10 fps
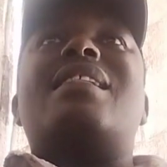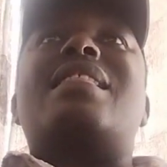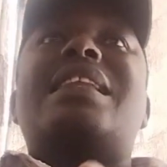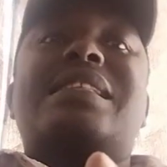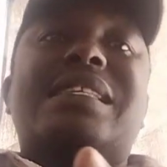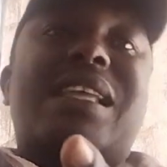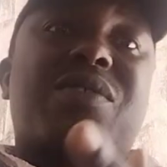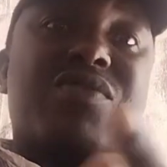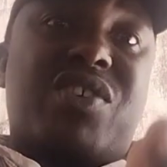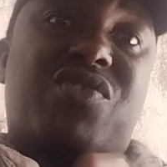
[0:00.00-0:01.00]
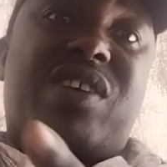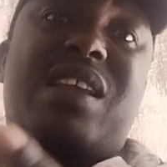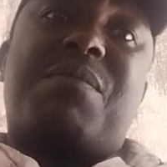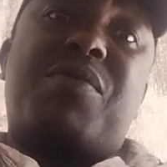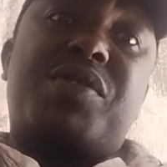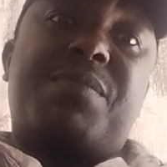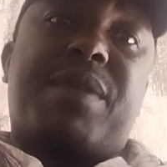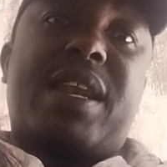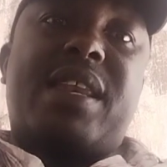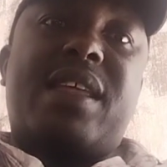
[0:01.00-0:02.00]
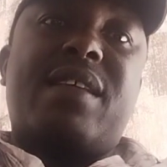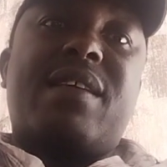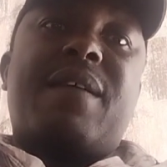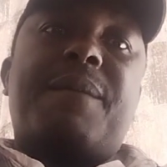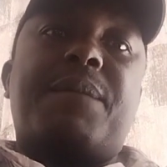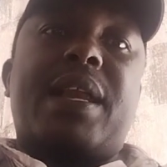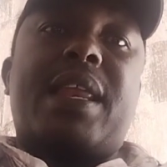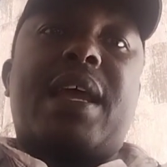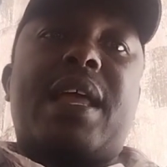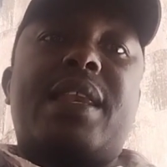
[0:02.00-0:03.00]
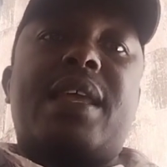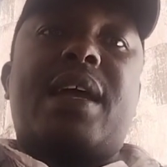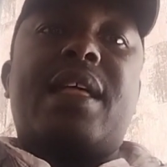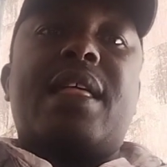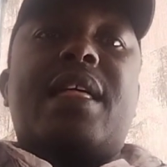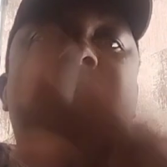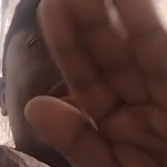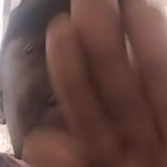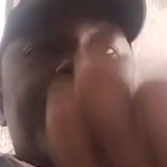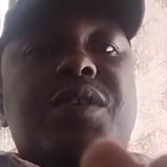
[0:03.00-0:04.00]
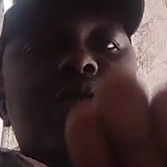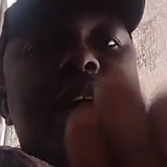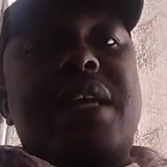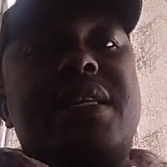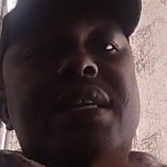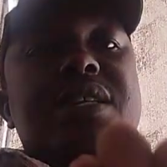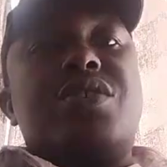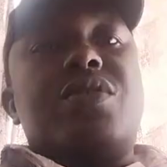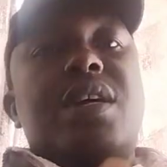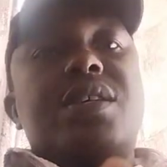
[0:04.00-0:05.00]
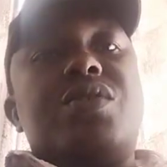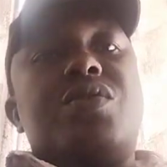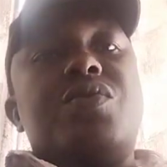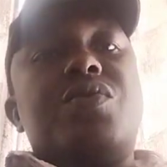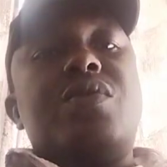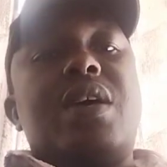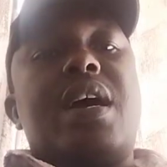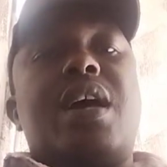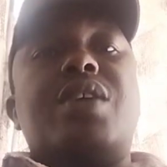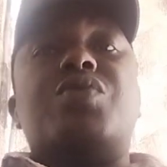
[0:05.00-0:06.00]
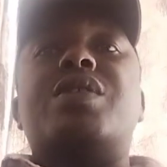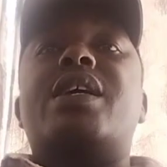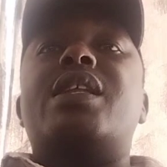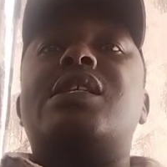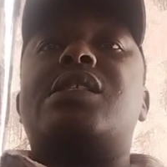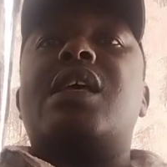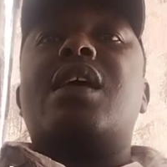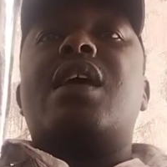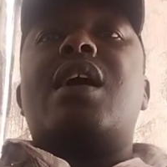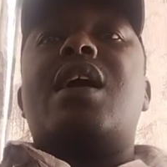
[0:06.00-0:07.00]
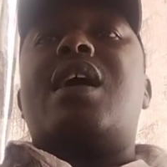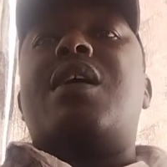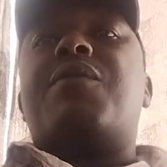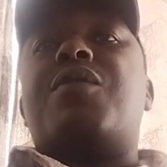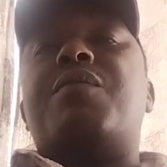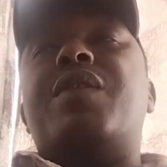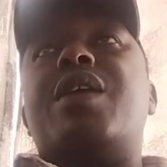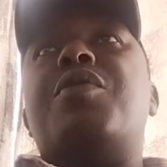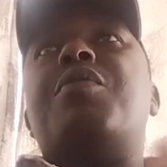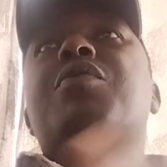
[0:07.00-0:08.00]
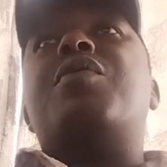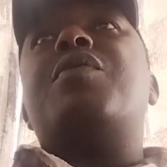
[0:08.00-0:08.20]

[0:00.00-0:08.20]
That is actually when you're talking about bradycardia. The fetal heart rate tries to decrease from the normal.